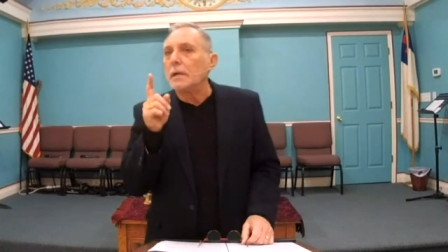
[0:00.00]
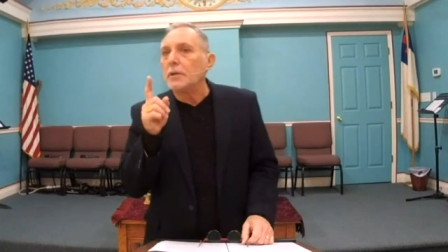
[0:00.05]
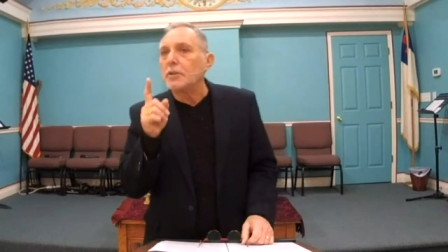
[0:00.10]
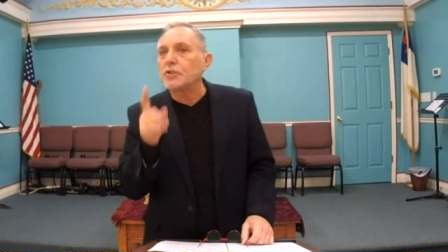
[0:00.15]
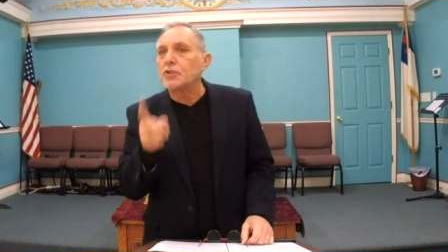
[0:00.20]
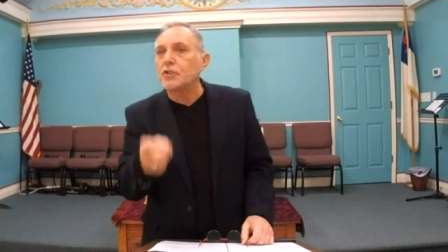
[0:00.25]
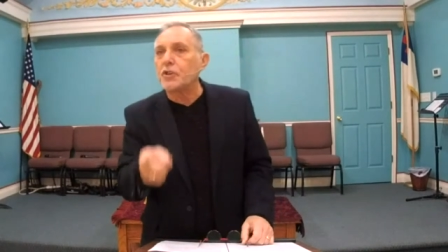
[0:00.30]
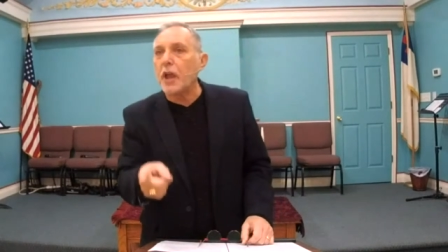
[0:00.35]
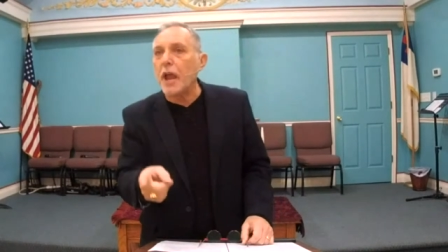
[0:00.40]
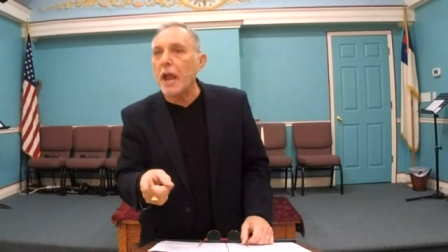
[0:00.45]

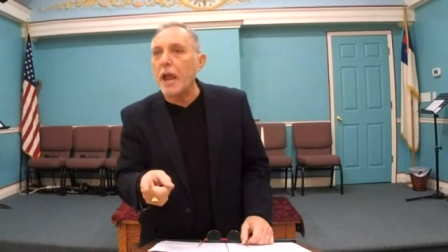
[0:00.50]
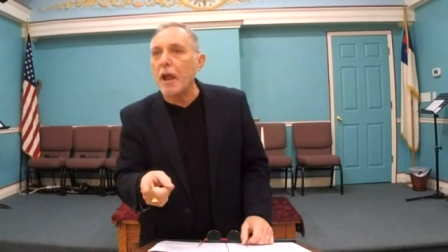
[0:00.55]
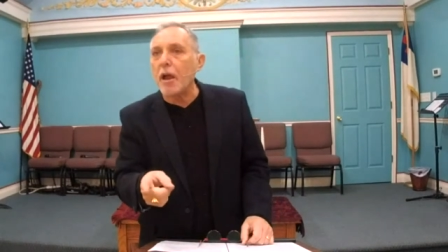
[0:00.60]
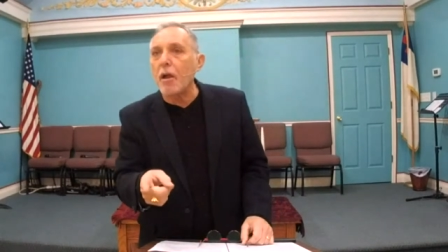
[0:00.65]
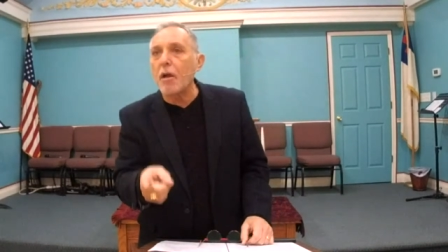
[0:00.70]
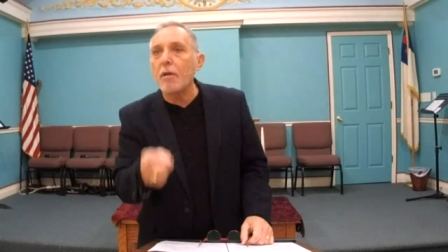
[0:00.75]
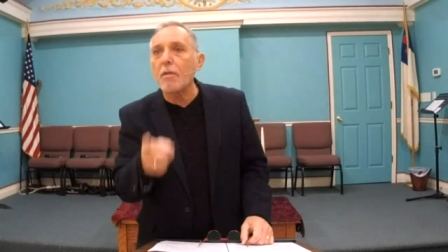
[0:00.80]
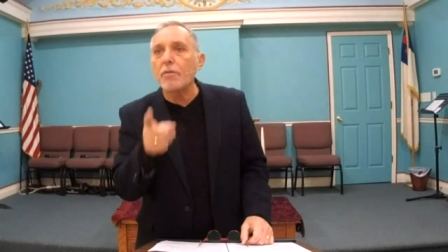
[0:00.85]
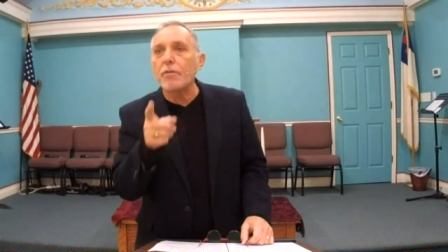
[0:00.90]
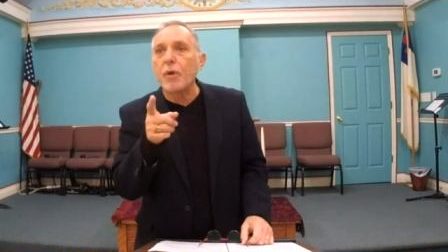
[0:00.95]

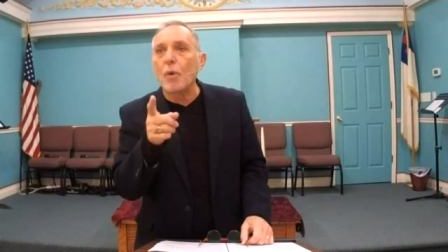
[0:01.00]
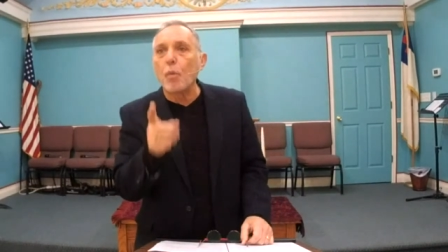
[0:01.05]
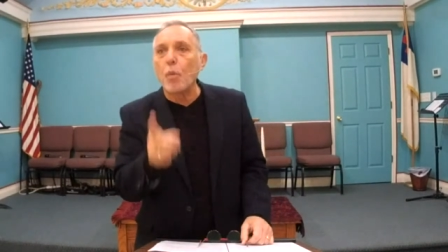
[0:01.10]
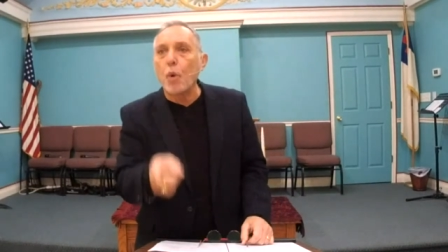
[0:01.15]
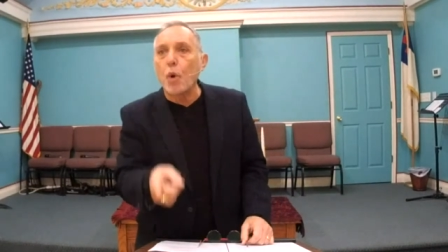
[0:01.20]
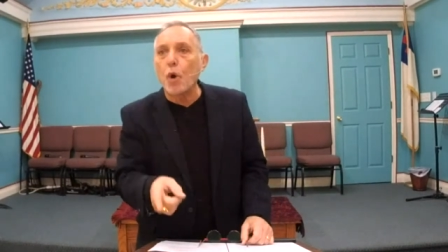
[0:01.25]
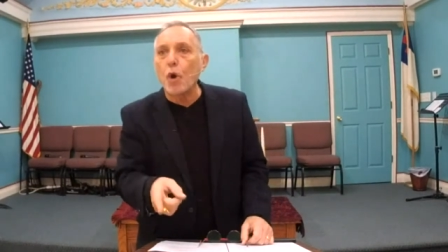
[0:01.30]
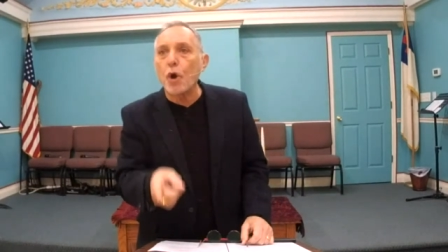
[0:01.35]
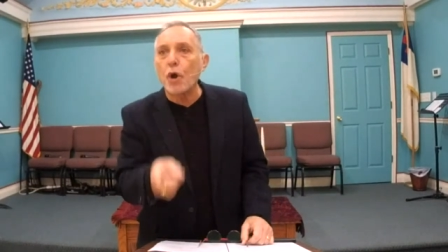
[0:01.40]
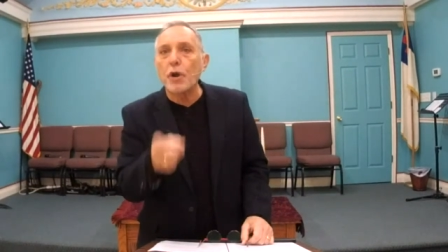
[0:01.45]
share the
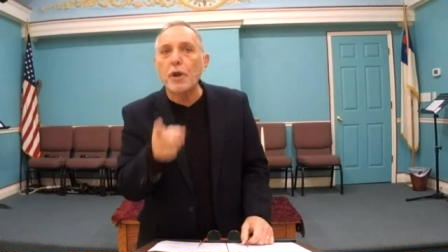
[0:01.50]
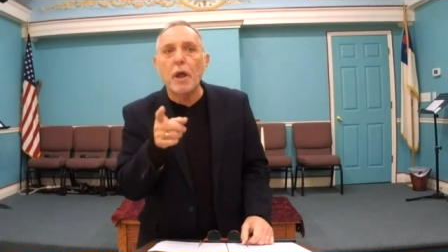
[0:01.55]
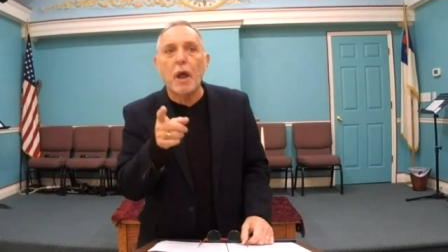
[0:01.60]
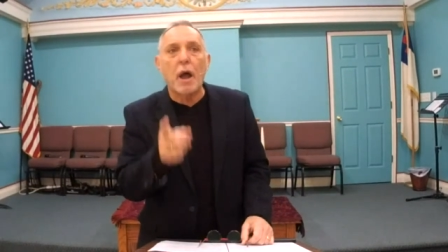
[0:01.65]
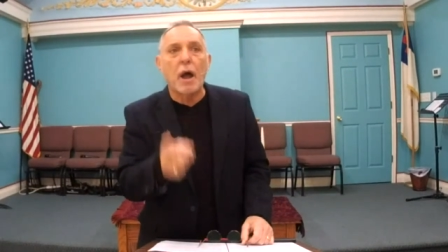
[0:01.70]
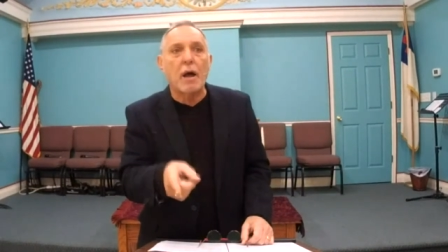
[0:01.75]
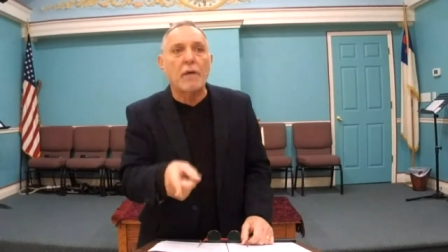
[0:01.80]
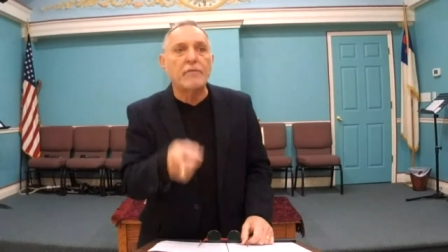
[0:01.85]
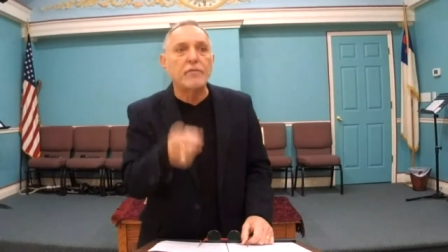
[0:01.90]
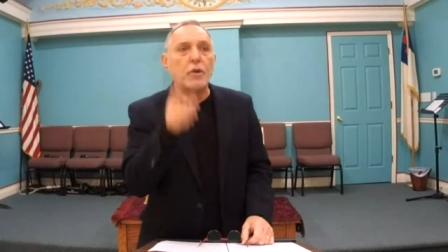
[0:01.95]
word
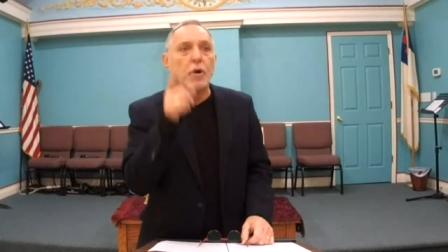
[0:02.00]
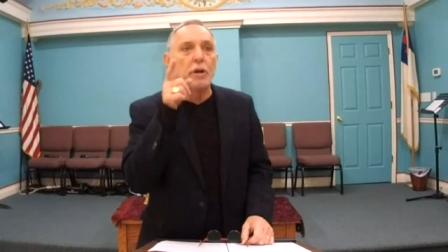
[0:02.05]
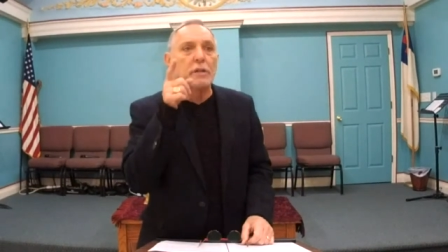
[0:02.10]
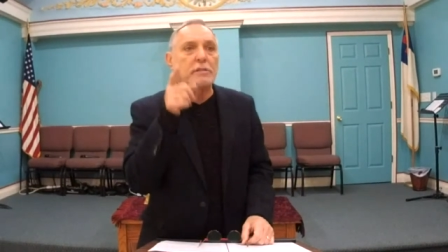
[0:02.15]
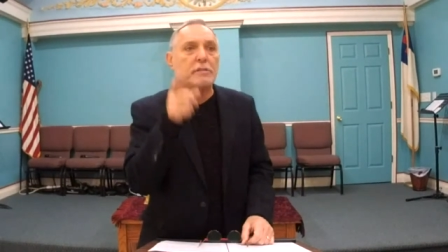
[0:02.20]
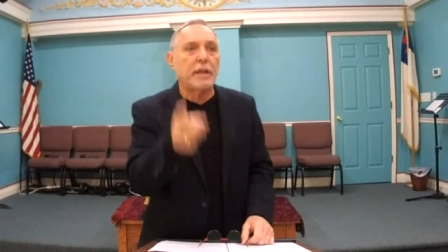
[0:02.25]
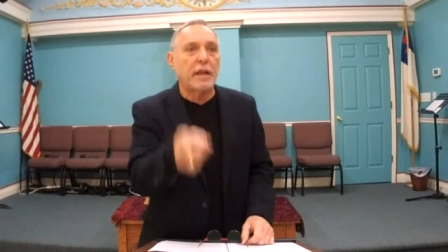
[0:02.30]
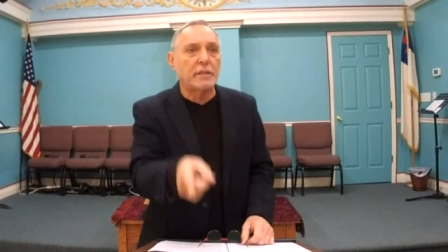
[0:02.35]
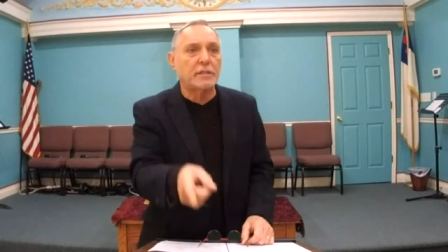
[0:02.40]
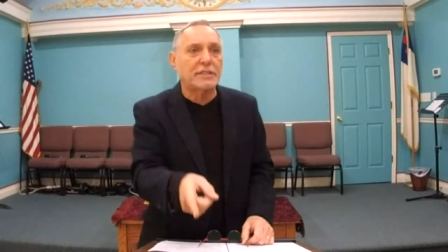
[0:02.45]
of
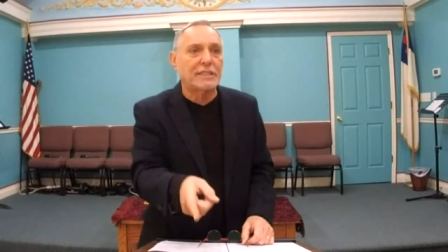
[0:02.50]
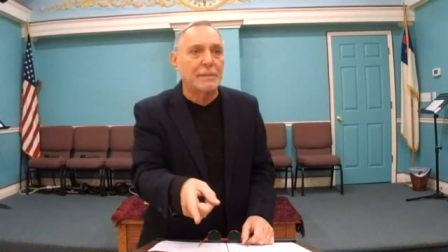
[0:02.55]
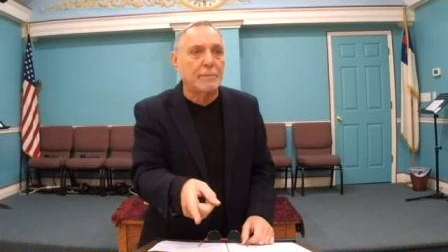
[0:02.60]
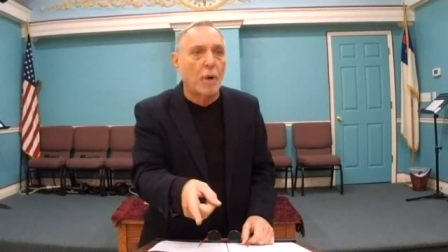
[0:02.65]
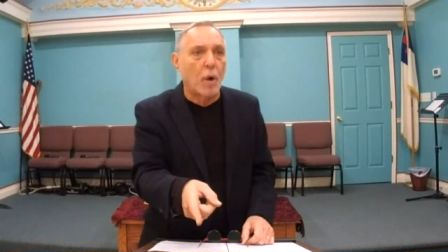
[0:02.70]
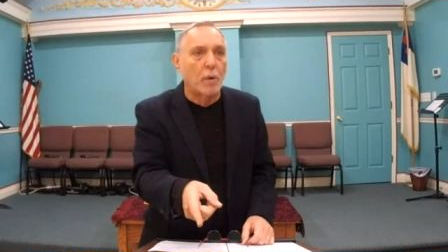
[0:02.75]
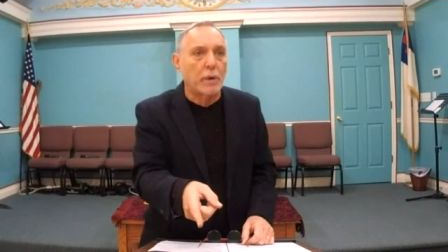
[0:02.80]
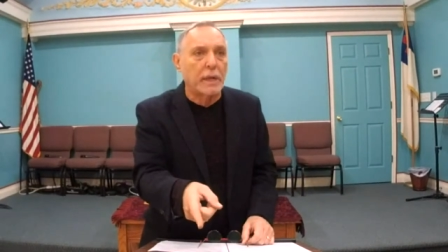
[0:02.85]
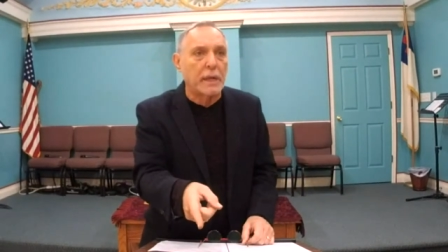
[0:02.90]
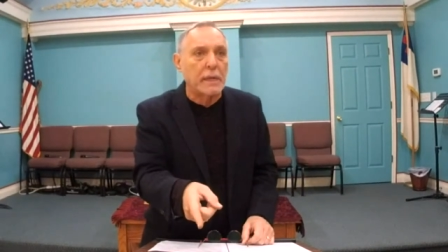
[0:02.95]
your
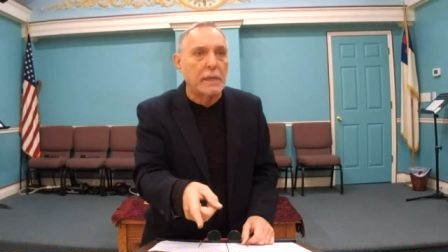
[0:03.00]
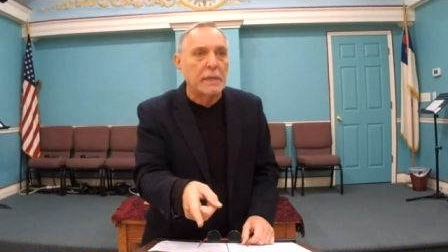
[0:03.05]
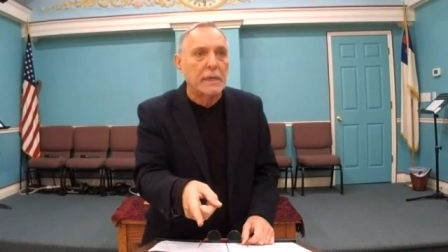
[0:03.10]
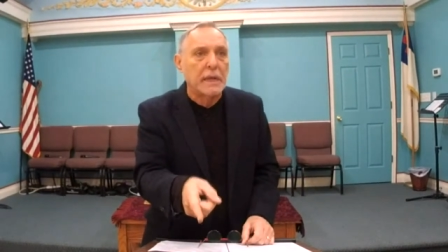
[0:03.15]
testimony.